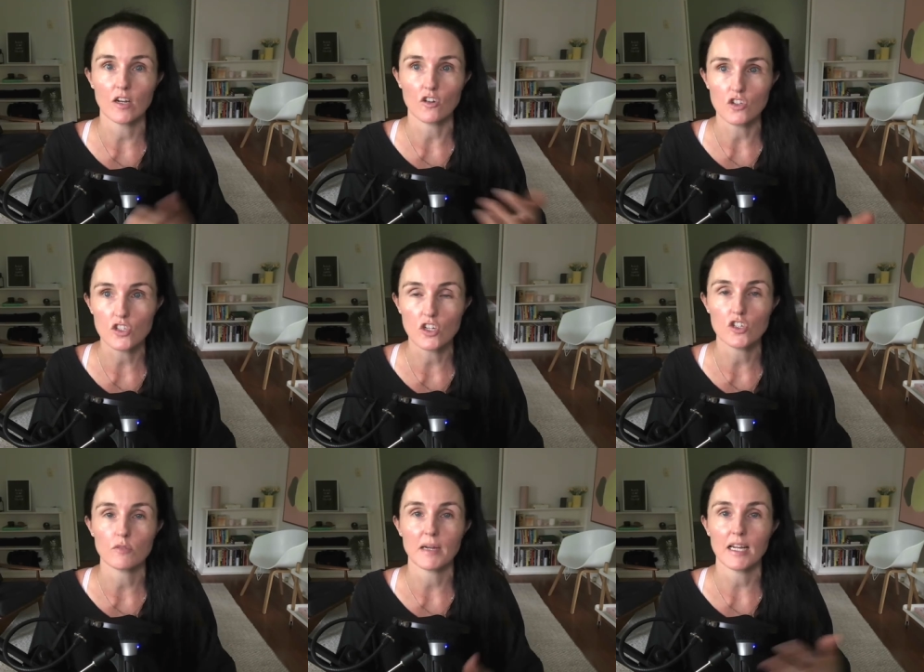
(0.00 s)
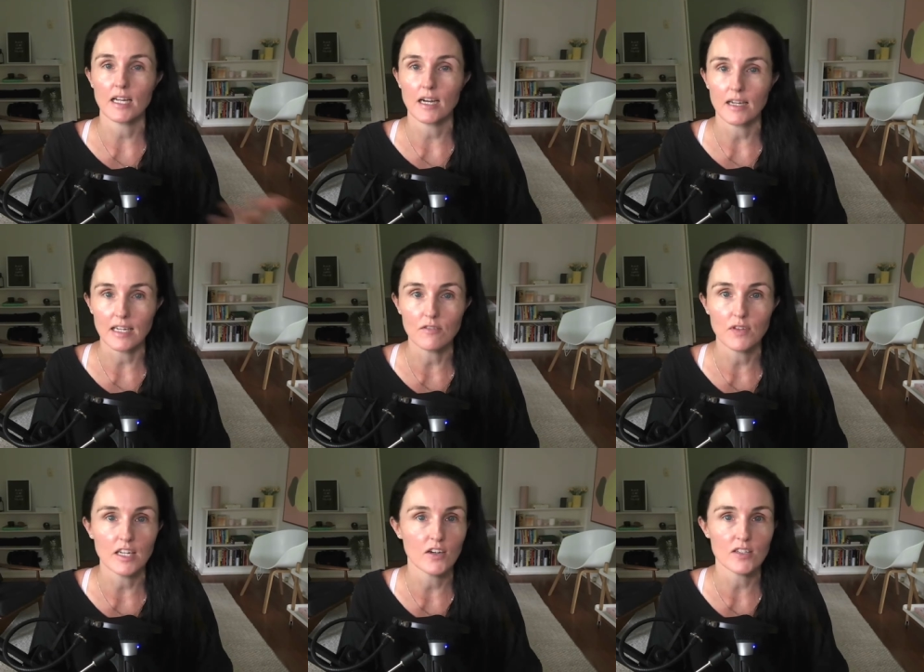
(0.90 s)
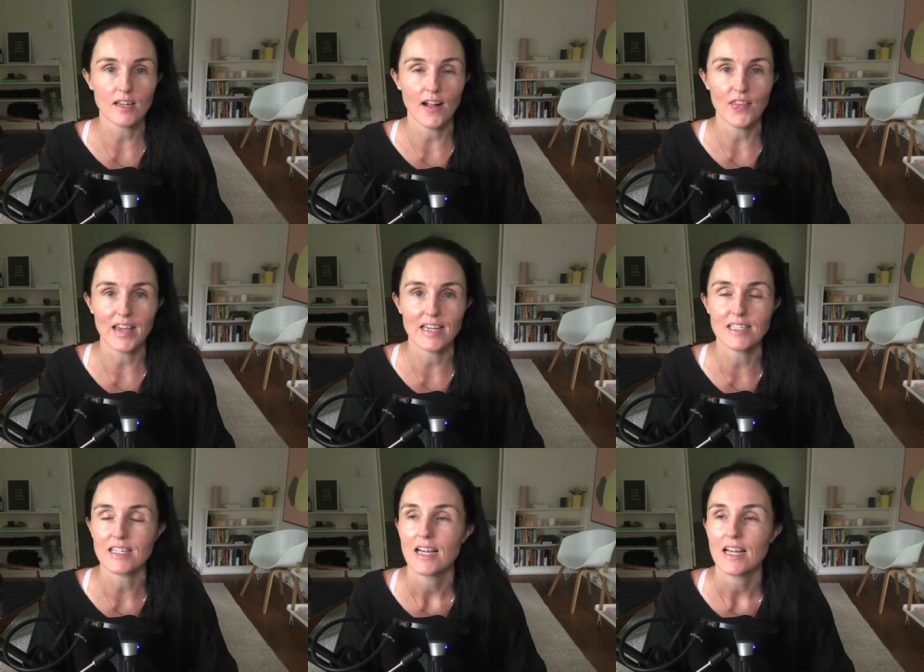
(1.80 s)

on your social media, in videos like these,